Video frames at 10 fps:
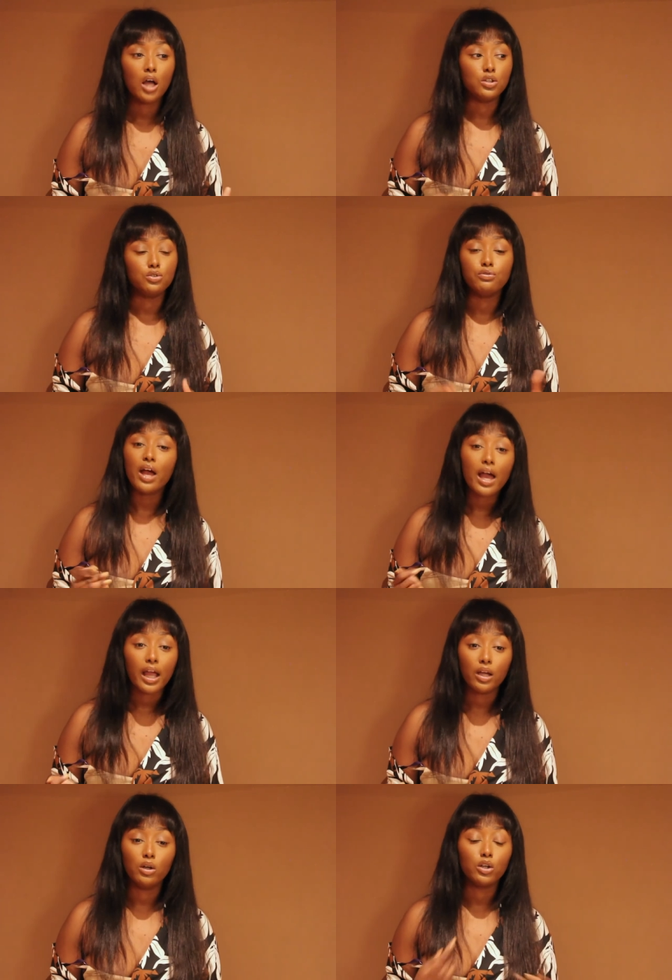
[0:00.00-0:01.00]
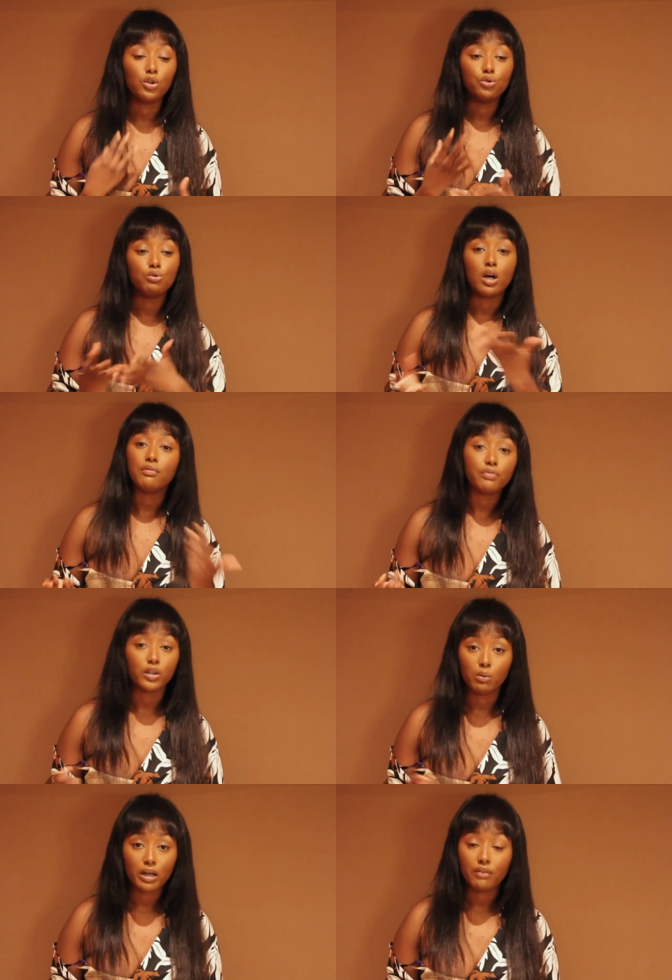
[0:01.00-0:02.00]
duvet or your new comfort
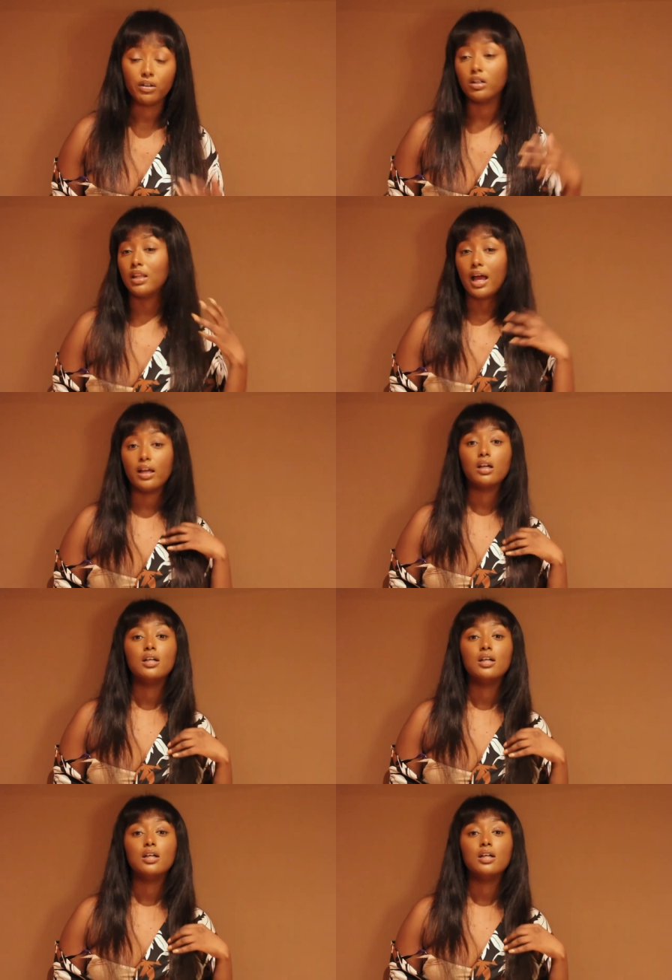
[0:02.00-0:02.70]
or whatever. Like